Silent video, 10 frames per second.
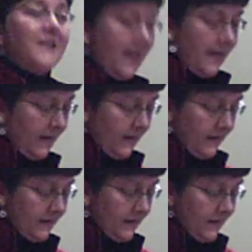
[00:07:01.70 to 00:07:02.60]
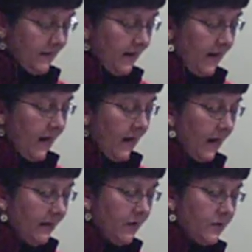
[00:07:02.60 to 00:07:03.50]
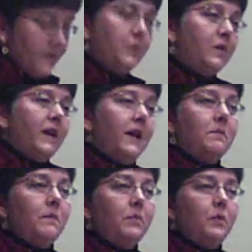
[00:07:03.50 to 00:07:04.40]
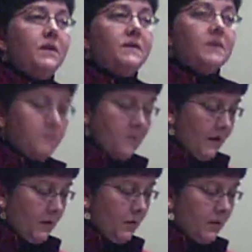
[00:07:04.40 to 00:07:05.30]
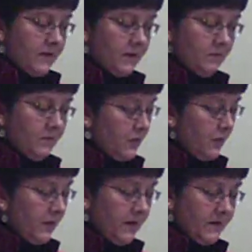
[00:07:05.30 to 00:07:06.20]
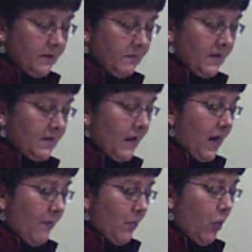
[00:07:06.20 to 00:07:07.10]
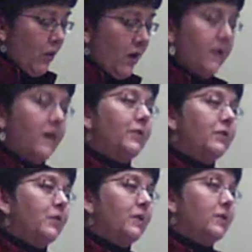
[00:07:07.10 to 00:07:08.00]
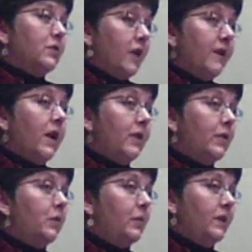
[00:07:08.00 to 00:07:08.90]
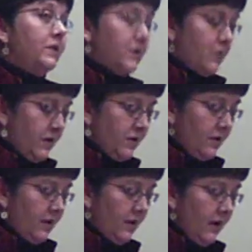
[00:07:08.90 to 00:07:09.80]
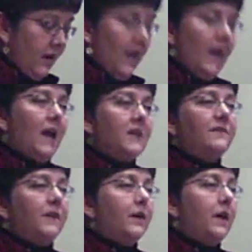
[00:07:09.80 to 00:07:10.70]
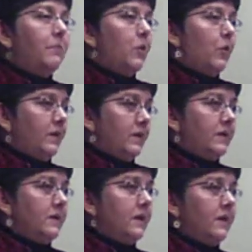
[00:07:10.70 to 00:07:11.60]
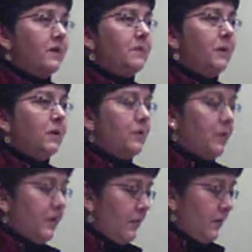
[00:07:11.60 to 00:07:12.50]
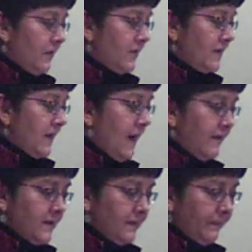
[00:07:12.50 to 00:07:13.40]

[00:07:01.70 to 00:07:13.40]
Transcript: atheists, and those who claim Buddhism, Hinduism, Judaism, Islam, or another religious tradition as very important to their spiritual and religious lives.